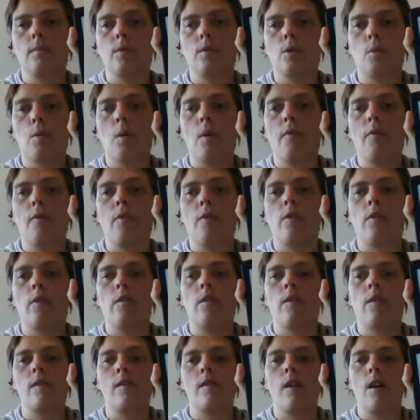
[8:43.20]
to
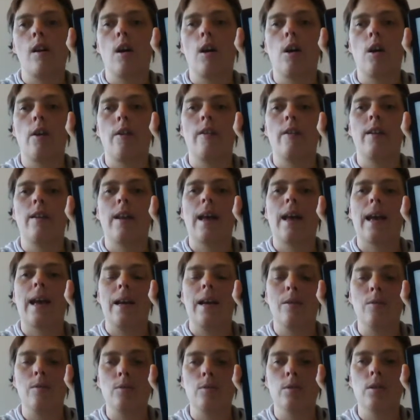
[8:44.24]
offer her an
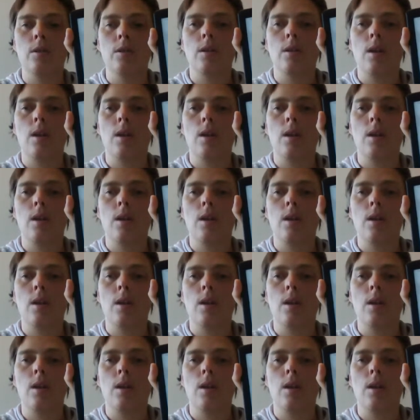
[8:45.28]
out,